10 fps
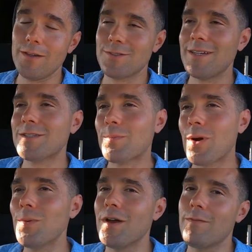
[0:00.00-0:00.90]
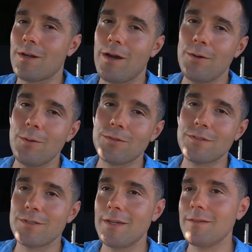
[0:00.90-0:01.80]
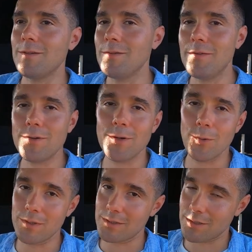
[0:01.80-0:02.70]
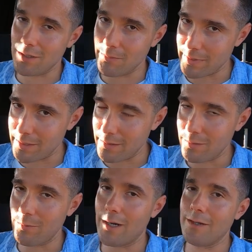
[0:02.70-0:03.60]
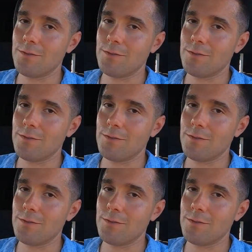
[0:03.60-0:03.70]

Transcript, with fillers: So that's the problem with avocados is that you never know when it's gonna be right.